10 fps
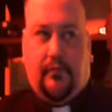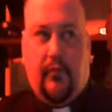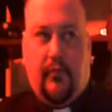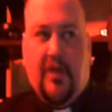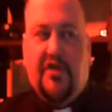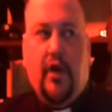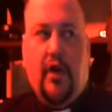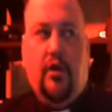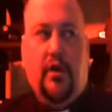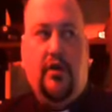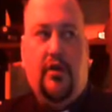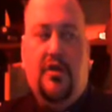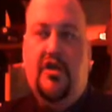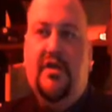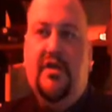So,
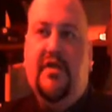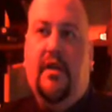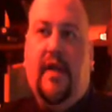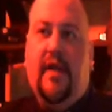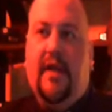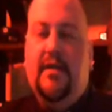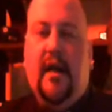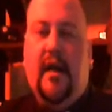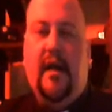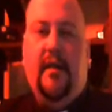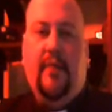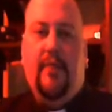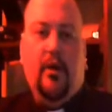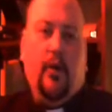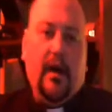Christians that are
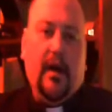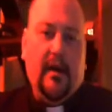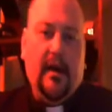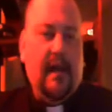anti-marijuana,